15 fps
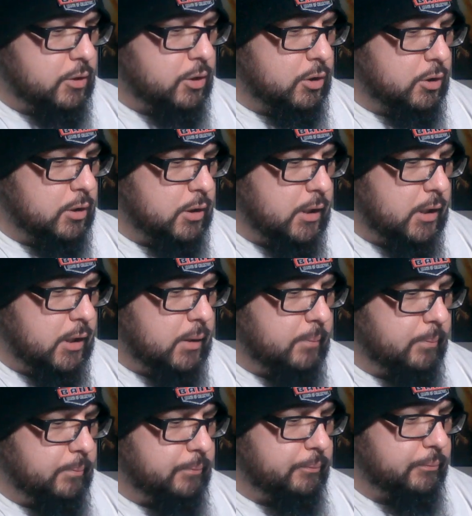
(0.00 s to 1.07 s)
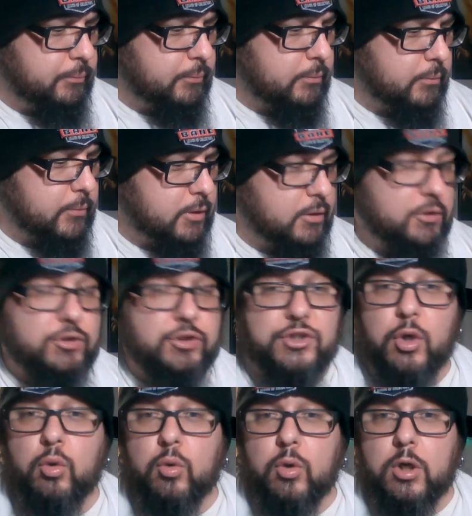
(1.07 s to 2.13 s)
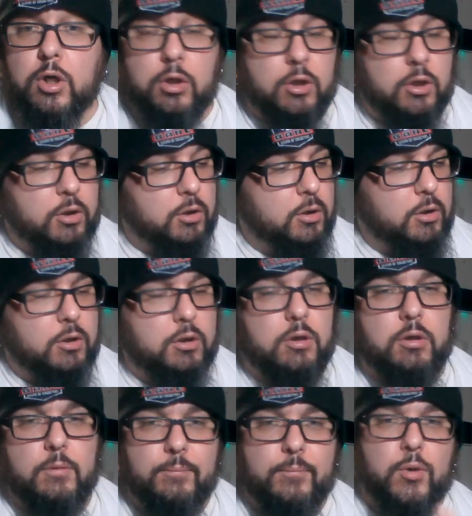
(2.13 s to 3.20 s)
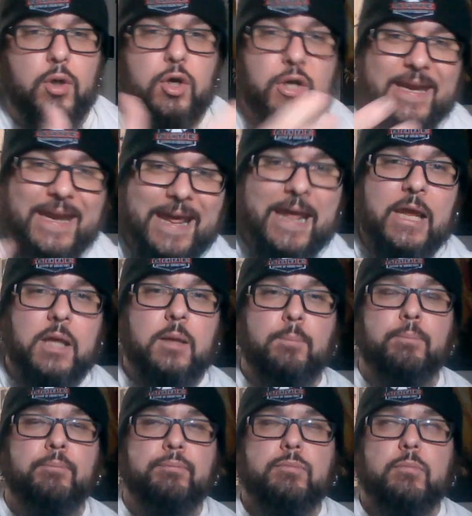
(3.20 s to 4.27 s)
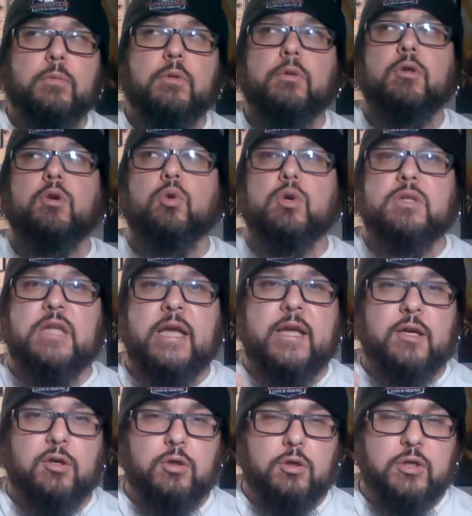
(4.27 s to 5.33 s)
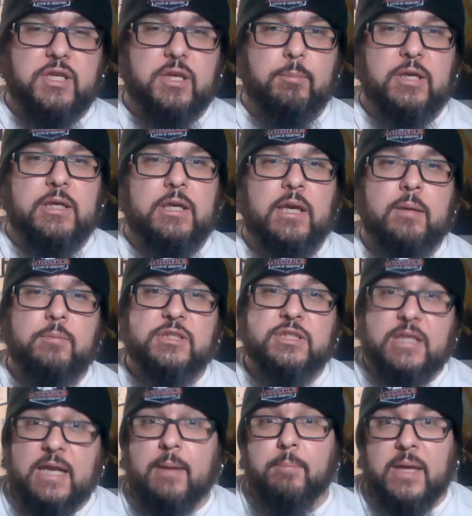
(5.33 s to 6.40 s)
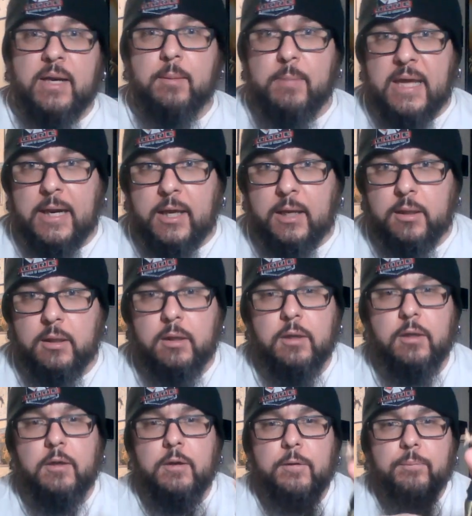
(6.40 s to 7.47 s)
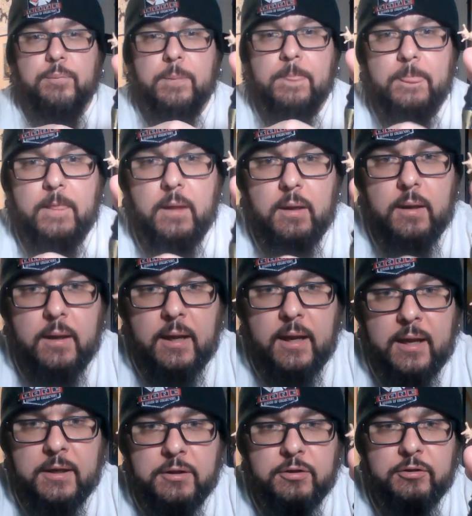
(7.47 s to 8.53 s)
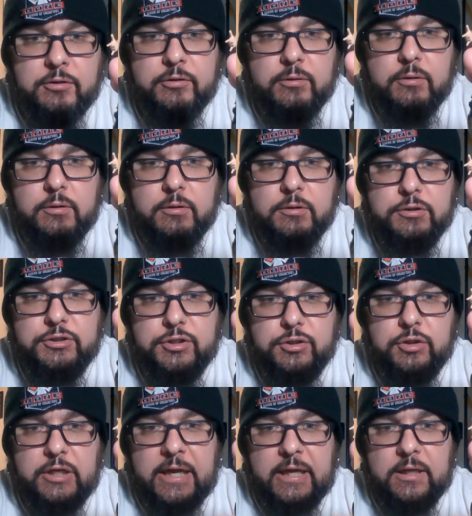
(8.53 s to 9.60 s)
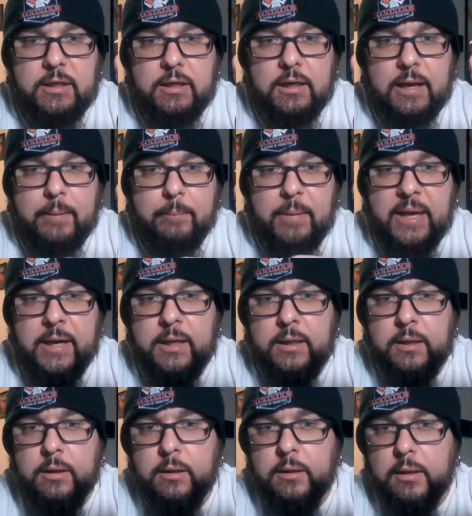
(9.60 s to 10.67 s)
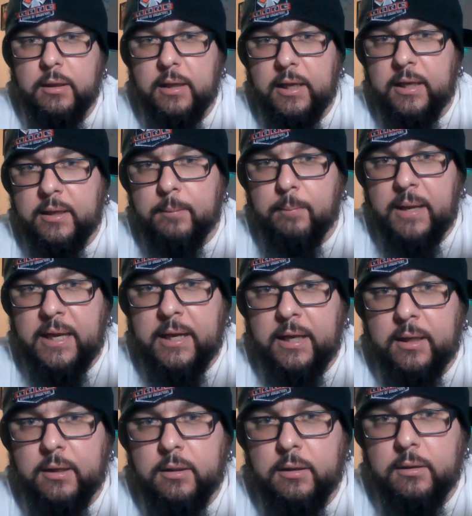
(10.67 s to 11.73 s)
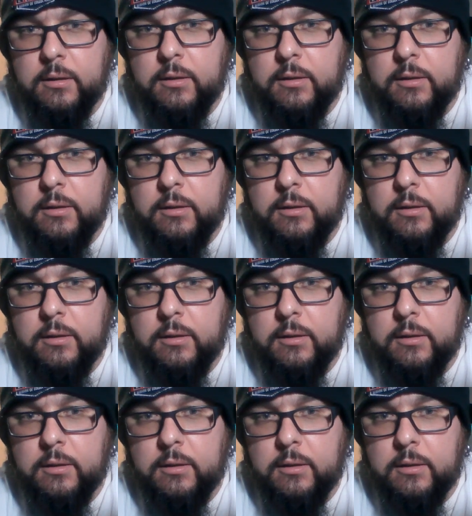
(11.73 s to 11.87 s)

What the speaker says: her, so her name, or like her gimmick name, is La Mera Mera. And so you got La Mera and Mera,